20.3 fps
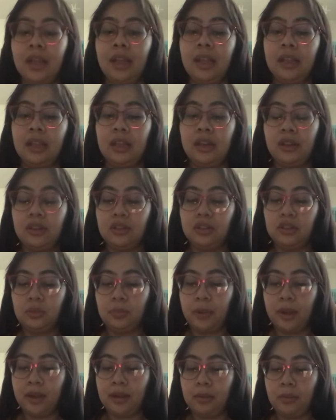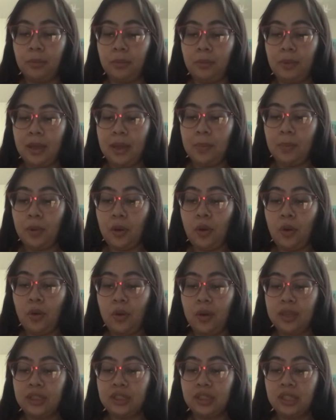The news spread. People
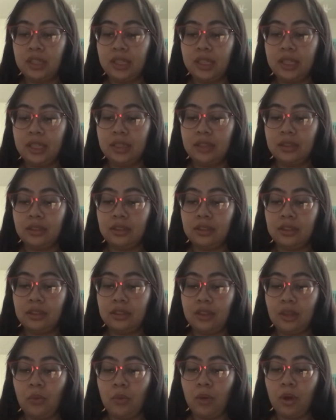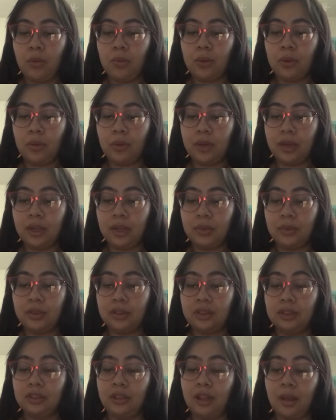who had journeyed to see Wilbur when he
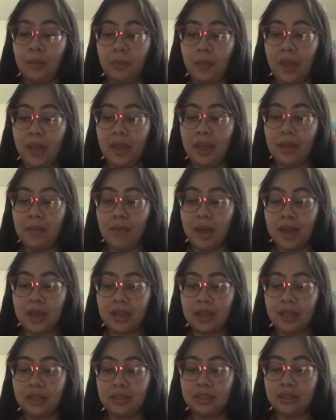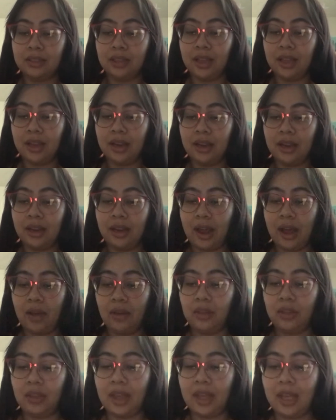was some pig came back again to see
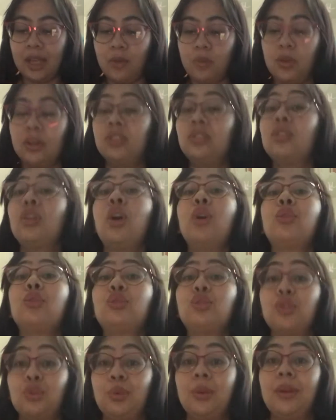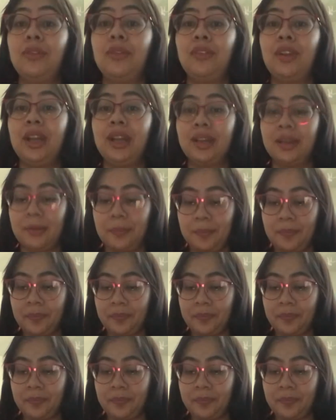now that he was terrific.